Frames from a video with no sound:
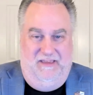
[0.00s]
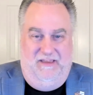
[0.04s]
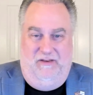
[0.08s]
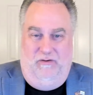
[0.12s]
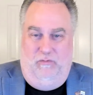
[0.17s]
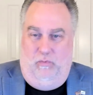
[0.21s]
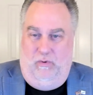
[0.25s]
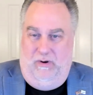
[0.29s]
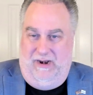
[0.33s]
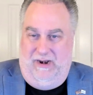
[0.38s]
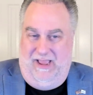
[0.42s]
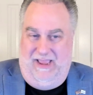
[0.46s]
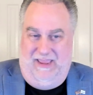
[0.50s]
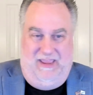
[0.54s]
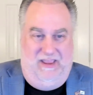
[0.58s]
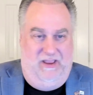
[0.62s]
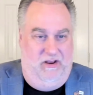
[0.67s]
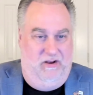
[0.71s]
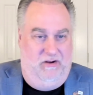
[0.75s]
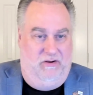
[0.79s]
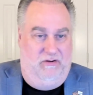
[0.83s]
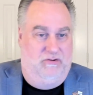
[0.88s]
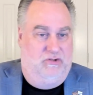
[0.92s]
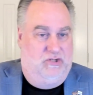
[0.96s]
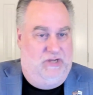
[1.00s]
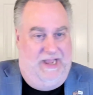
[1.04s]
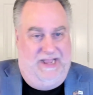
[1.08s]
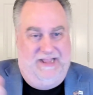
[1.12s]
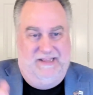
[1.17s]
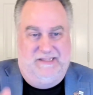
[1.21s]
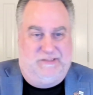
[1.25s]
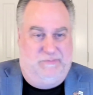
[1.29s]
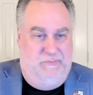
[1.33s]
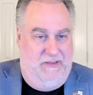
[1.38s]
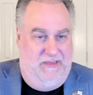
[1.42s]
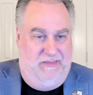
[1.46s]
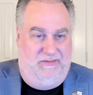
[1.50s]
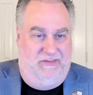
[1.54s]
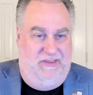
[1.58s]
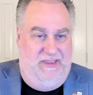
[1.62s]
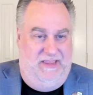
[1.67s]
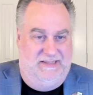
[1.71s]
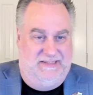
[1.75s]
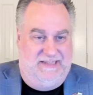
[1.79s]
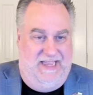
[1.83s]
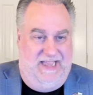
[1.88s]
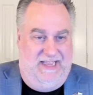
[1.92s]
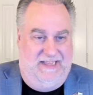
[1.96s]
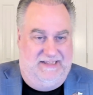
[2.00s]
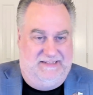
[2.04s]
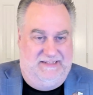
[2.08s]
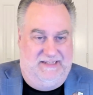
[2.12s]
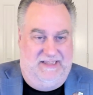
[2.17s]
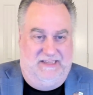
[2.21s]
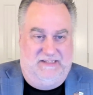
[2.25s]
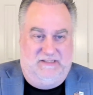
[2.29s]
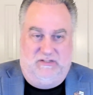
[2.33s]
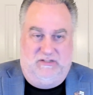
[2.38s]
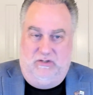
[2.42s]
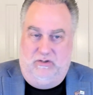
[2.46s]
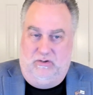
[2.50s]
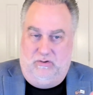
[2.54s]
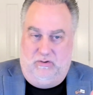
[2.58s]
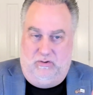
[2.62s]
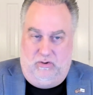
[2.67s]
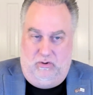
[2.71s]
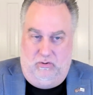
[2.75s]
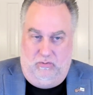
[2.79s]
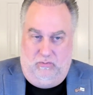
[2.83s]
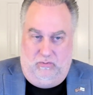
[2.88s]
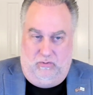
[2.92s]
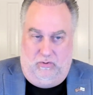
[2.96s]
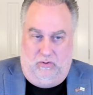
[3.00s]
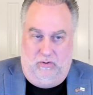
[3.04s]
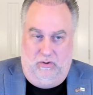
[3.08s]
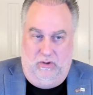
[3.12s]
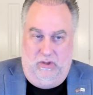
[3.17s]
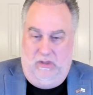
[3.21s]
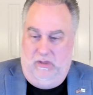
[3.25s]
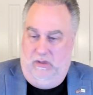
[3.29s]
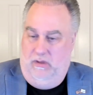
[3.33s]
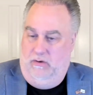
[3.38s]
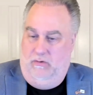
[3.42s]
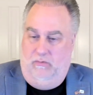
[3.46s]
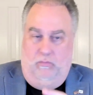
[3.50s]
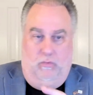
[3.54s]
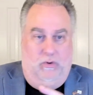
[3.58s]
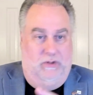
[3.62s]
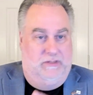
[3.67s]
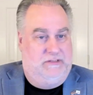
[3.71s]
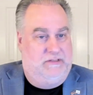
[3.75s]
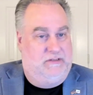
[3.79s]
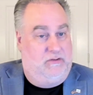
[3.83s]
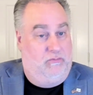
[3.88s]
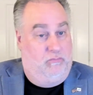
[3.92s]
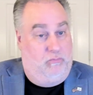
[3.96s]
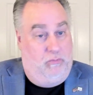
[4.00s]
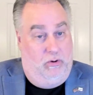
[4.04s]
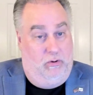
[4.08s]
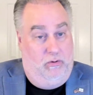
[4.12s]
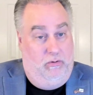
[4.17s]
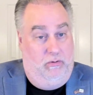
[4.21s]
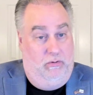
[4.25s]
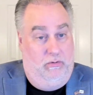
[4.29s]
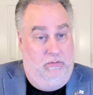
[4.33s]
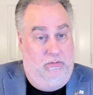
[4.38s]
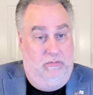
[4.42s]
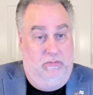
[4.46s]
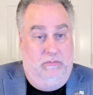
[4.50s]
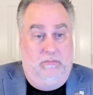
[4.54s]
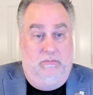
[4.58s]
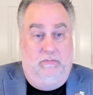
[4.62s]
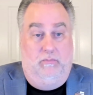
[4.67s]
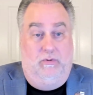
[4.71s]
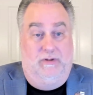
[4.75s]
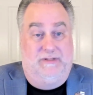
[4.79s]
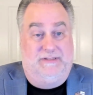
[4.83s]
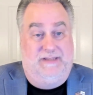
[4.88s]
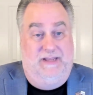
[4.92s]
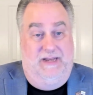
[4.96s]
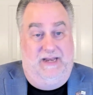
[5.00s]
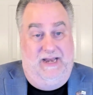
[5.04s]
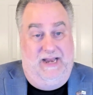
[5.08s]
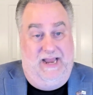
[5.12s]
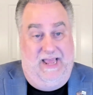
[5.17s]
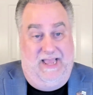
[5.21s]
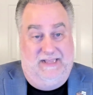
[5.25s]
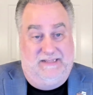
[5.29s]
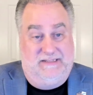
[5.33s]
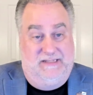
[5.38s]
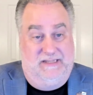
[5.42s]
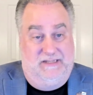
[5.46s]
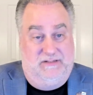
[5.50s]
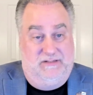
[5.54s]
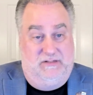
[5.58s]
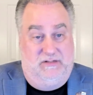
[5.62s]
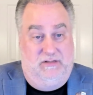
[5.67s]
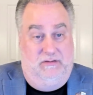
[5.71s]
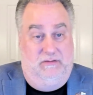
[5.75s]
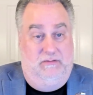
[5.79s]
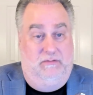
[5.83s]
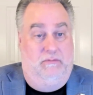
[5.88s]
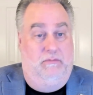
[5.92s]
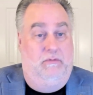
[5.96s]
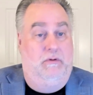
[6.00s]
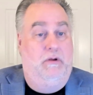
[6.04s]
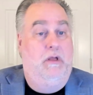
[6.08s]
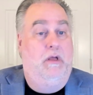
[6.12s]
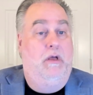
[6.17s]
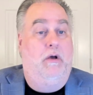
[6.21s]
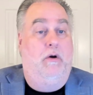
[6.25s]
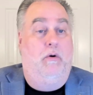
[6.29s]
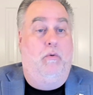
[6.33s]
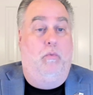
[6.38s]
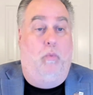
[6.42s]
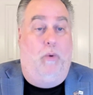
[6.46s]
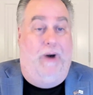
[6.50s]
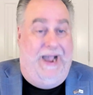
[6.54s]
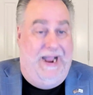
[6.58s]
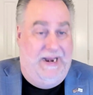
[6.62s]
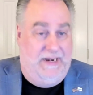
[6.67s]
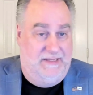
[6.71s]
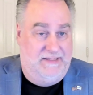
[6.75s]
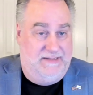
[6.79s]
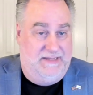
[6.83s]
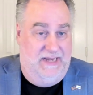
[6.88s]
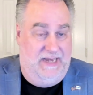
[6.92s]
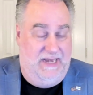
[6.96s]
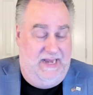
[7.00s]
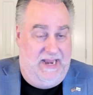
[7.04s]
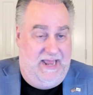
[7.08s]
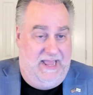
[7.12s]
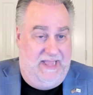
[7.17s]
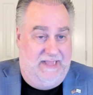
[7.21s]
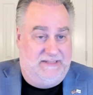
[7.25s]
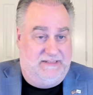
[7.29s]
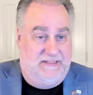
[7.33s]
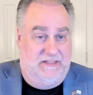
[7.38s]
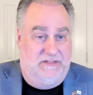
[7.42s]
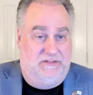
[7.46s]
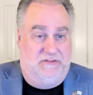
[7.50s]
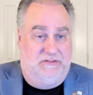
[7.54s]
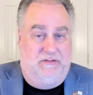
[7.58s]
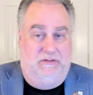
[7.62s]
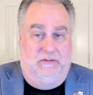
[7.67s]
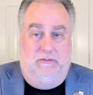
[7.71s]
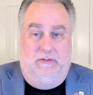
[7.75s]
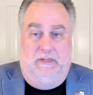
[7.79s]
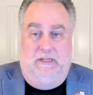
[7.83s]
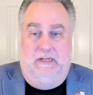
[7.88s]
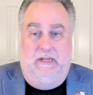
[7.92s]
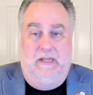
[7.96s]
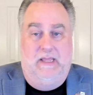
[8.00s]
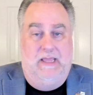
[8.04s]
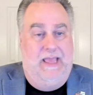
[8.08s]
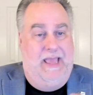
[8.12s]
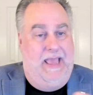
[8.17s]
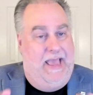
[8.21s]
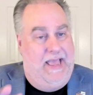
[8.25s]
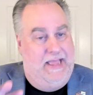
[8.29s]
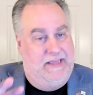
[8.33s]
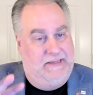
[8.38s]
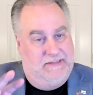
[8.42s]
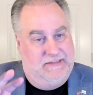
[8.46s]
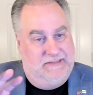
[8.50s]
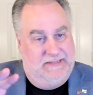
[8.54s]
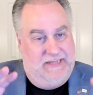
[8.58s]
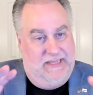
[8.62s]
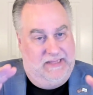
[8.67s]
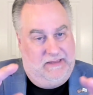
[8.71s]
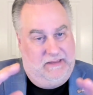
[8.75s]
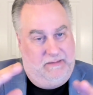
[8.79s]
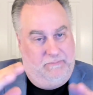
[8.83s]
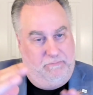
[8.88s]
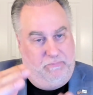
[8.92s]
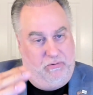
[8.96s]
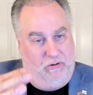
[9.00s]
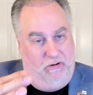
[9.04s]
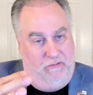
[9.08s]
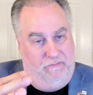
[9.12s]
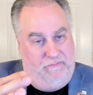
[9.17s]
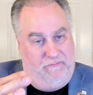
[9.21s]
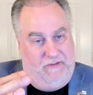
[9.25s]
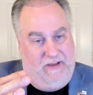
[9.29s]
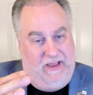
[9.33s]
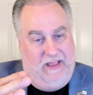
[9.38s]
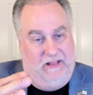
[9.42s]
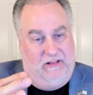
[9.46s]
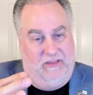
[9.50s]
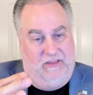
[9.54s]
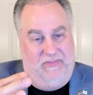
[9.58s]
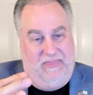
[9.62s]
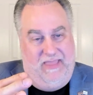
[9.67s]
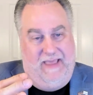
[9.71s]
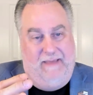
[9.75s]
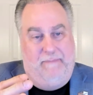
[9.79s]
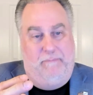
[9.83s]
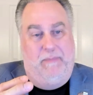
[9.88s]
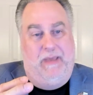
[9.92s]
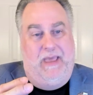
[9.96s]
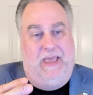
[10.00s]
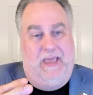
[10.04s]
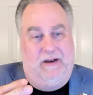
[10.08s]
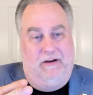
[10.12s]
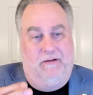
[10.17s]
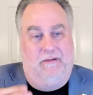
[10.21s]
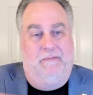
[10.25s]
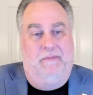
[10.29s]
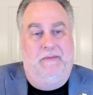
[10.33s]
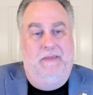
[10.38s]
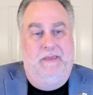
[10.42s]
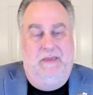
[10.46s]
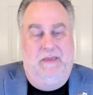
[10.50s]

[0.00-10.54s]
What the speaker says: When I hear John Smith needs access, cool. What's the role? What's he need access to? Why does he need access to it? And set the profile in that manner.